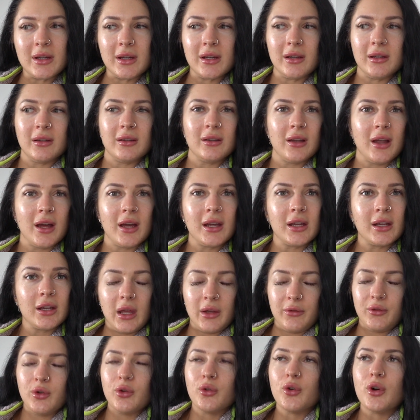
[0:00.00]
And like,
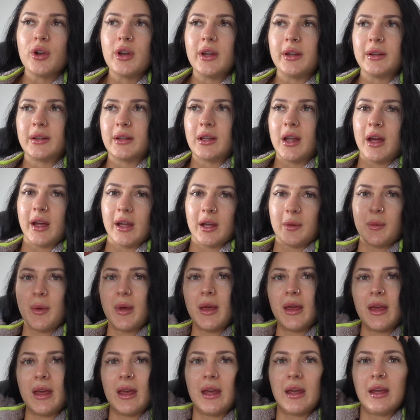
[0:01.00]
if you're honest like
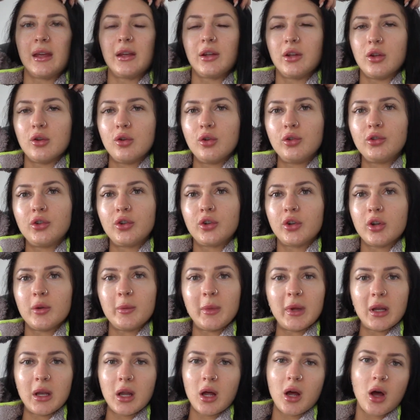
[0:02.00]
me, you're not just going to
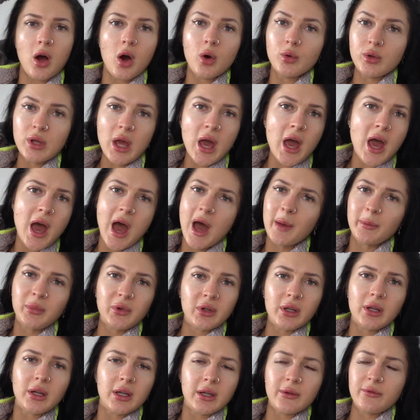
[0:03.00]
be like, oh yeah,
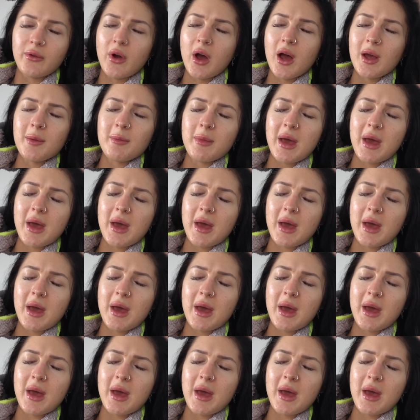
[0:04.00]
absolutely fine,